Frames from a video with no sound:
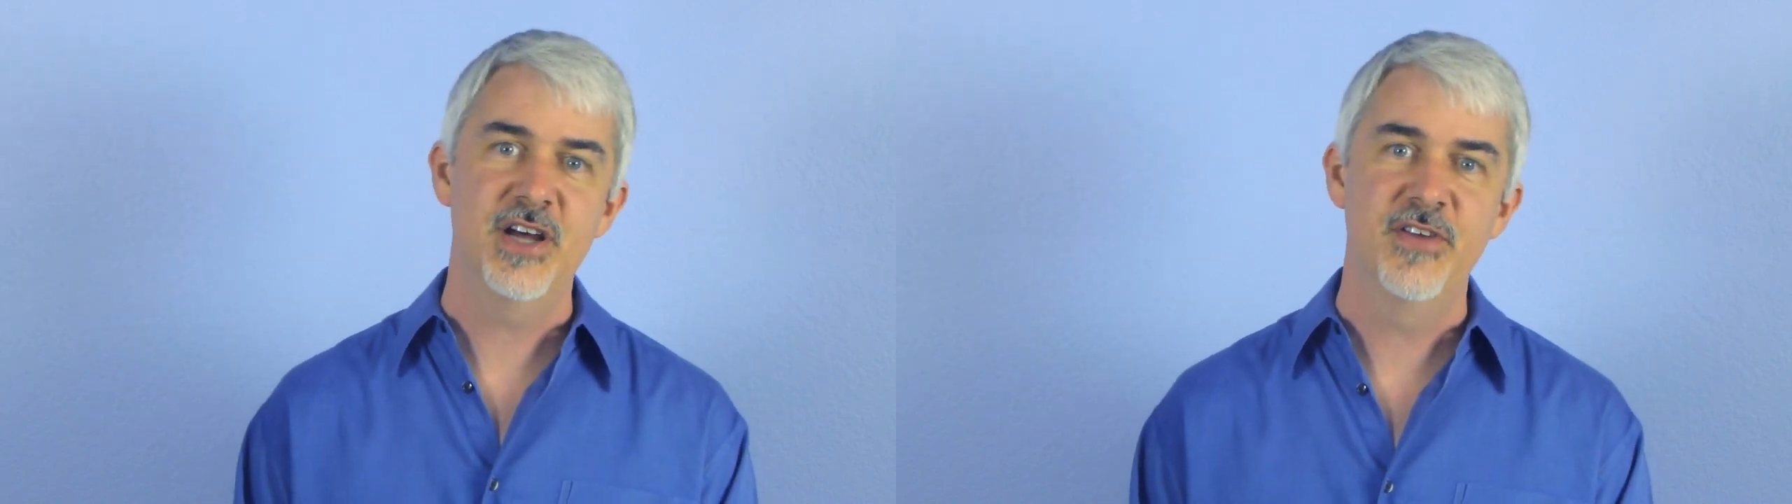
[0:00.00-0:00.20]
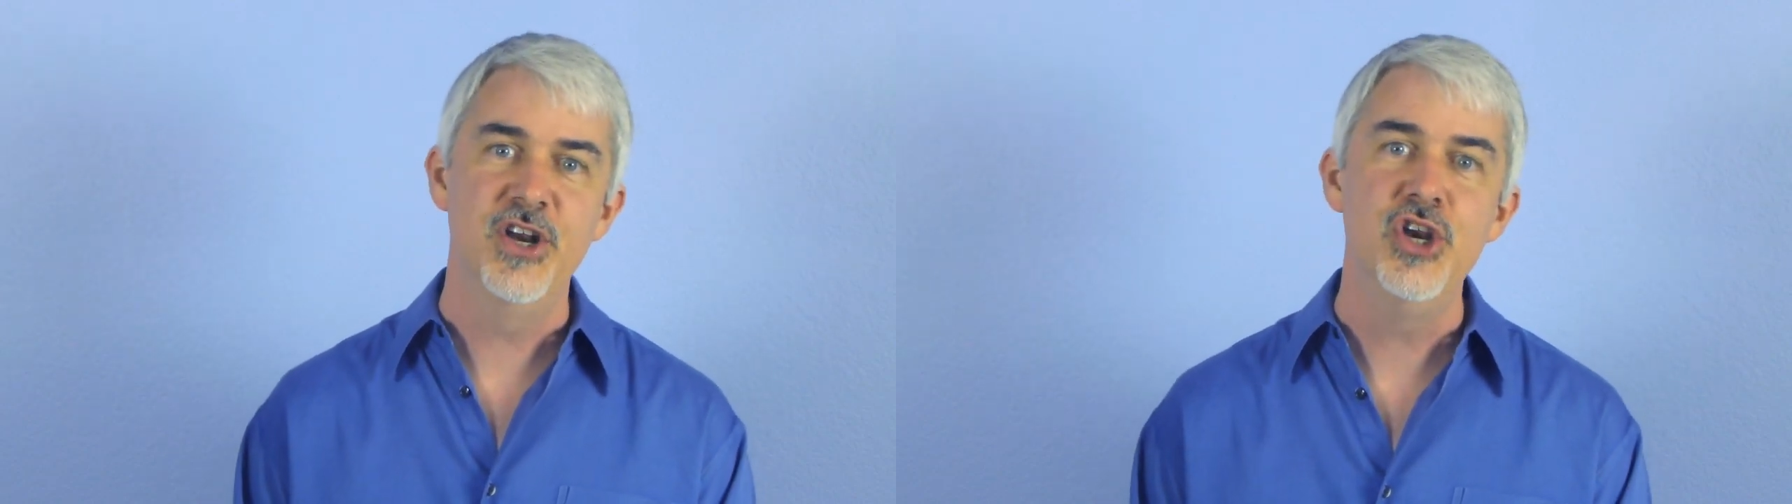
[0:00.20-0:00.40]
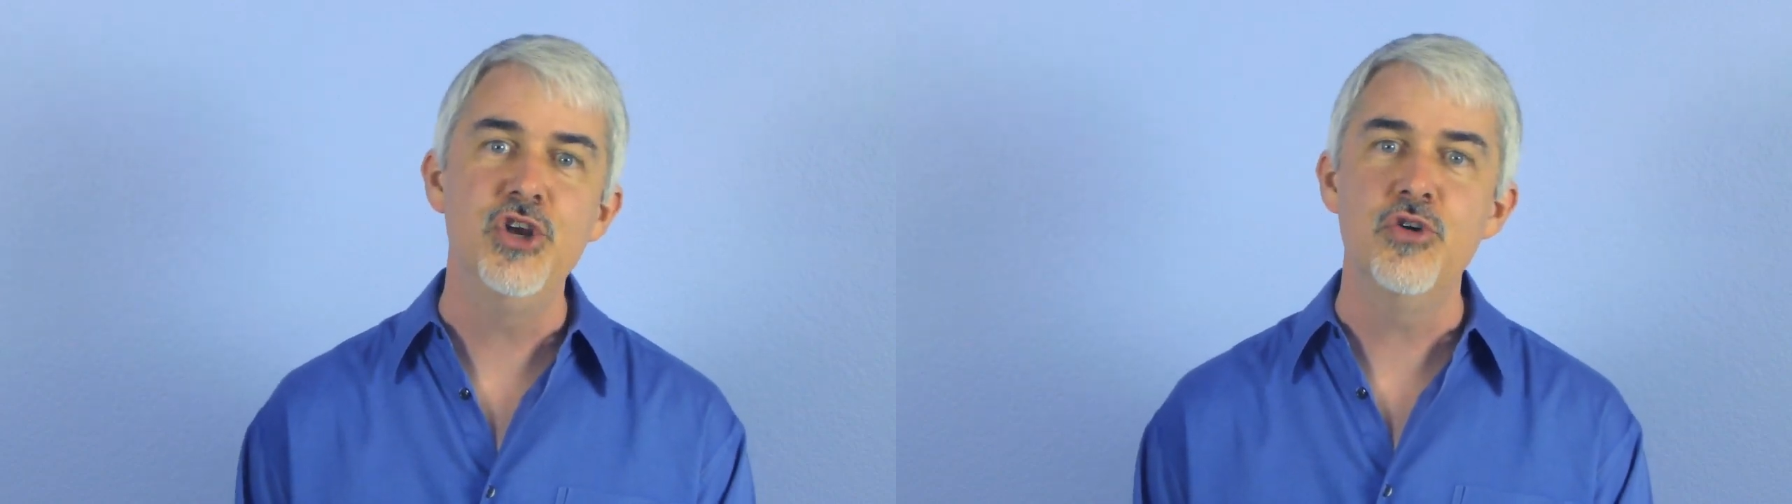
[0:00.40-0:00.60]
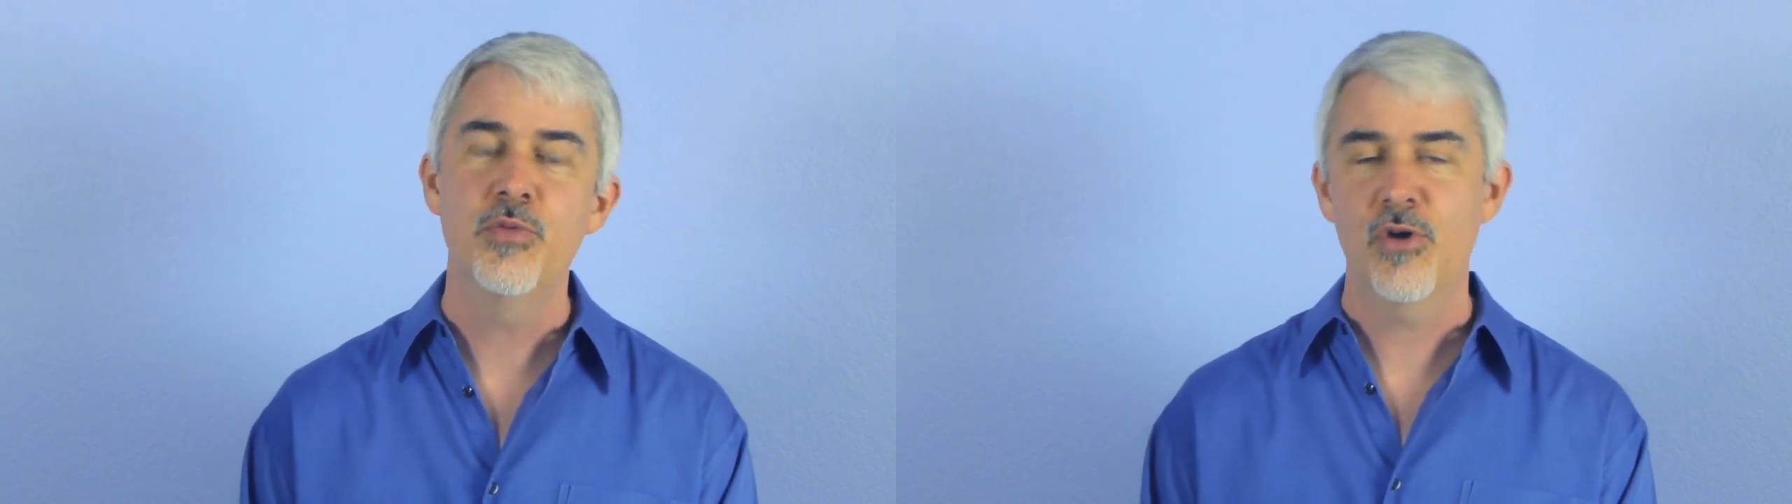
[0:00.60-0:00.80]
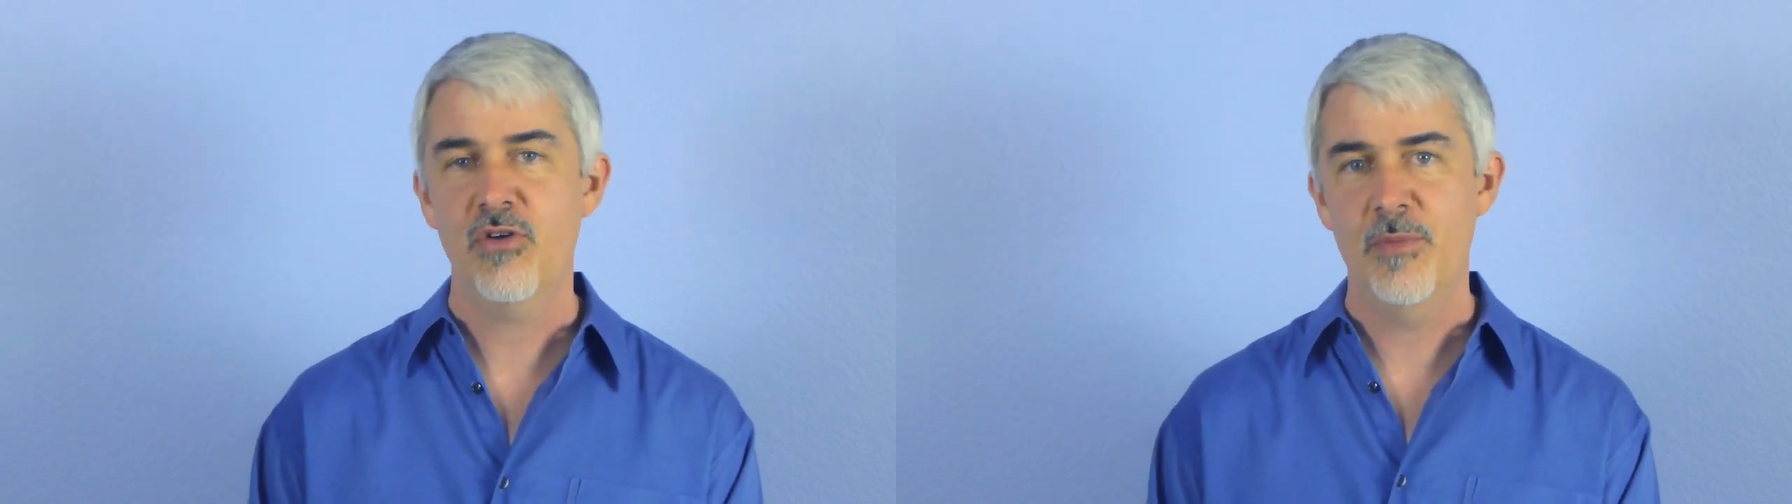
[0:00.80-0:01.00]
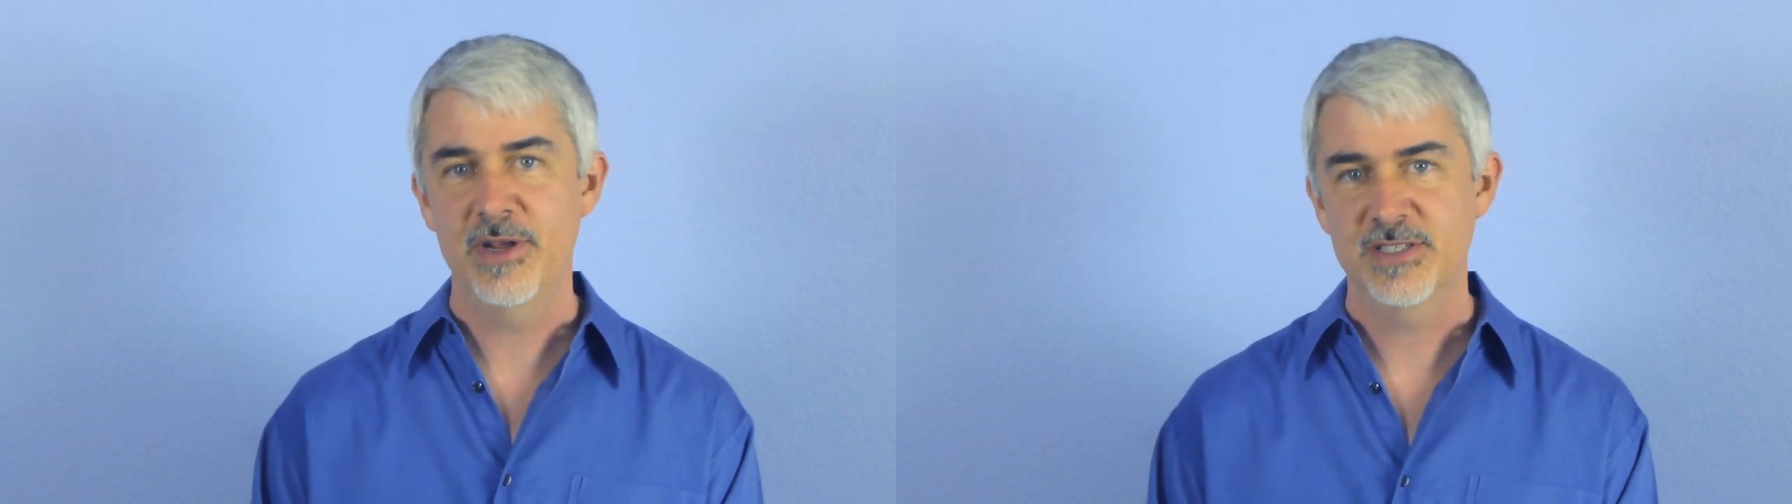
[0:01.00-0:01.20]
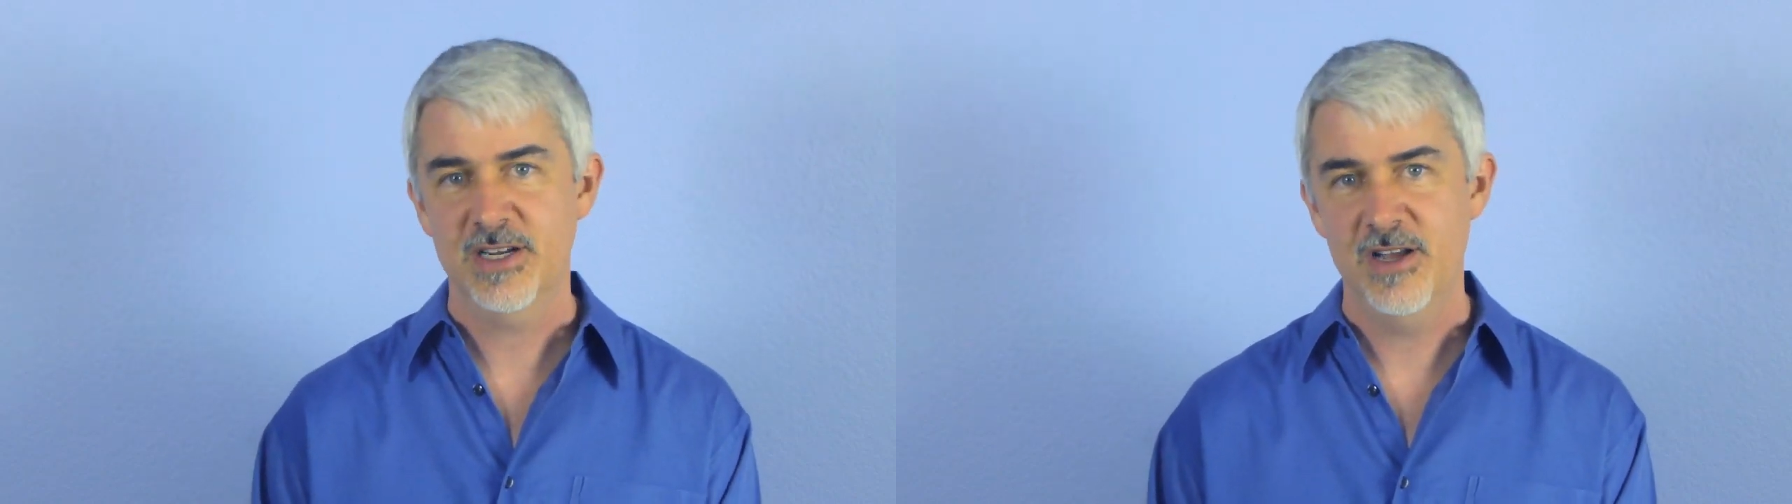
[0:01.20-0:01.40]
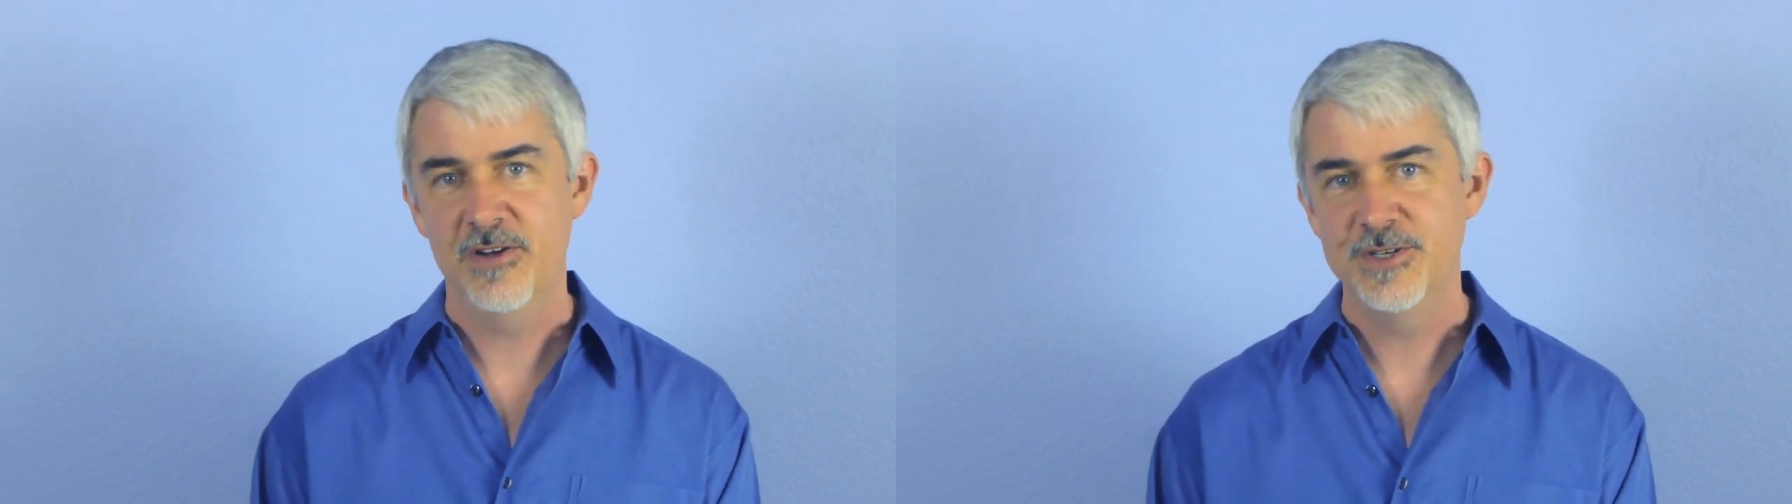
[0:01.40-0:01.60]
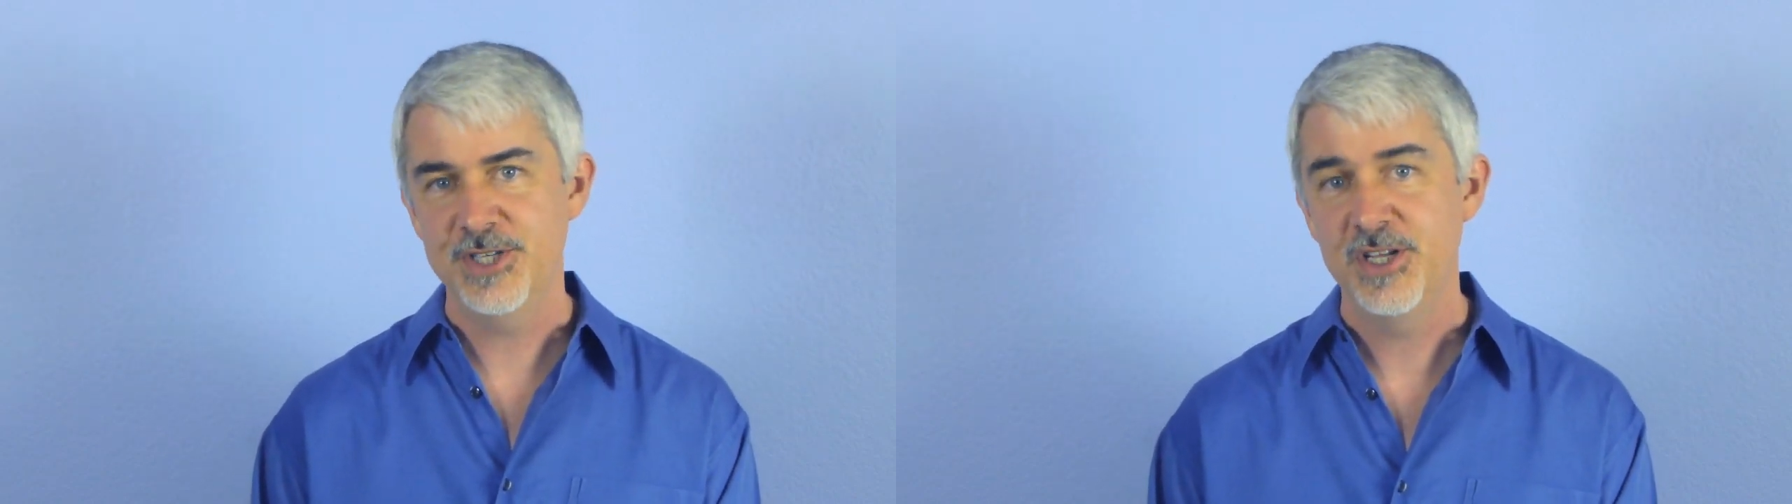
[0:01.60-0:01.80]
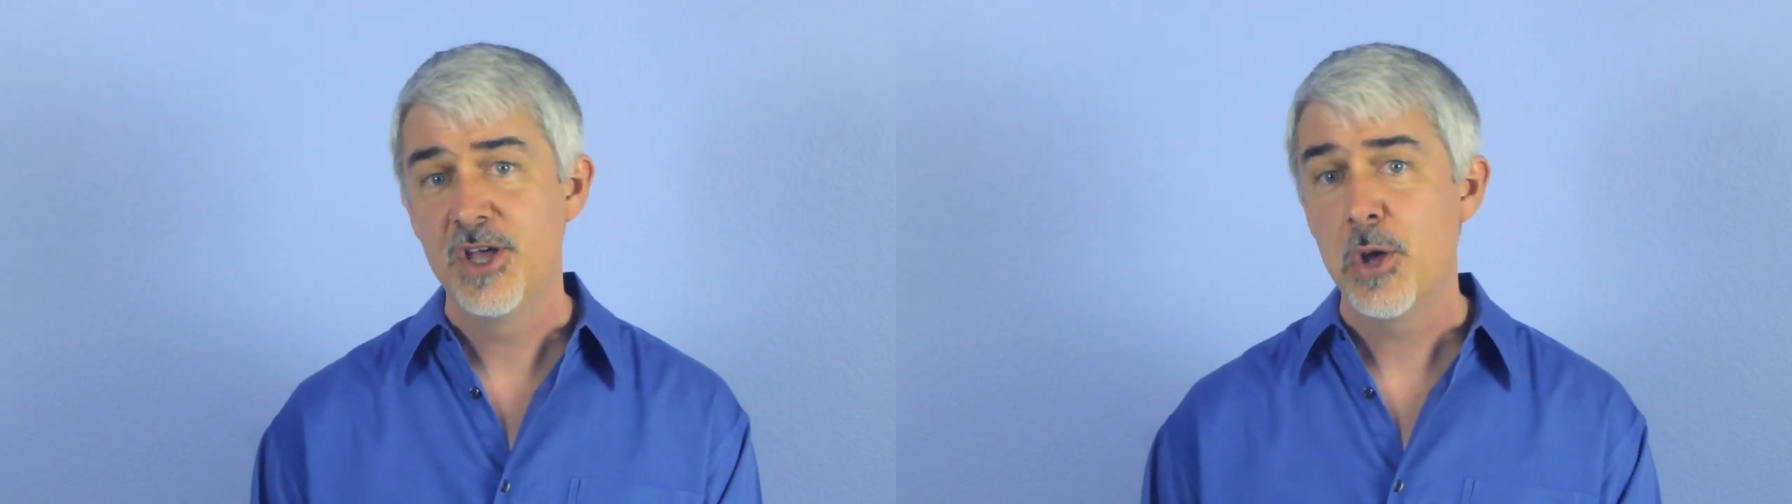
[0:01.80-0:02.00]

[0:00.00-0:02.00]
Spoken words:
of a new programming technology?